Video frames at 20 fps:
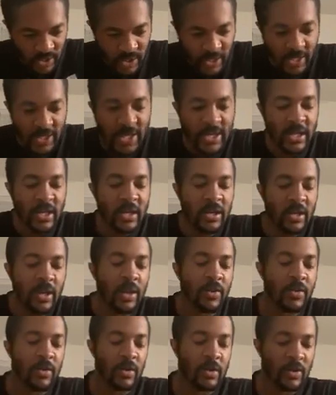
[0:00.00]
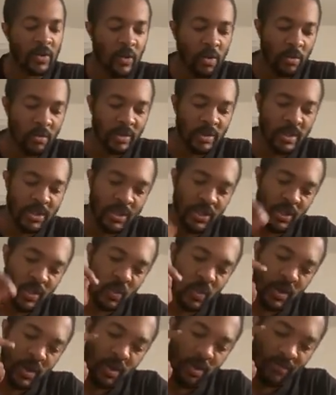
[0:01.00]
Yet another enormous tear
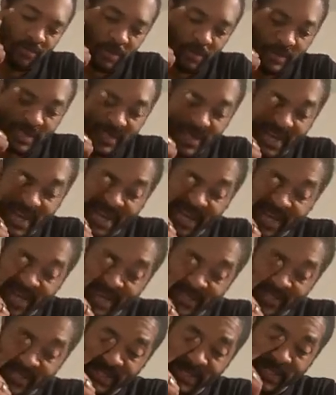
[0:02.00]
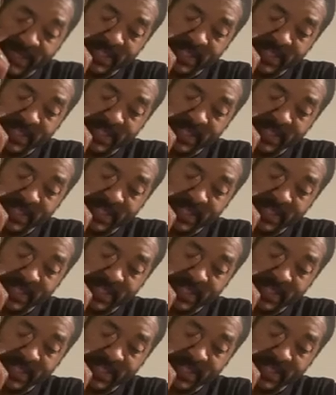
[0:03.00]
welled from his eye and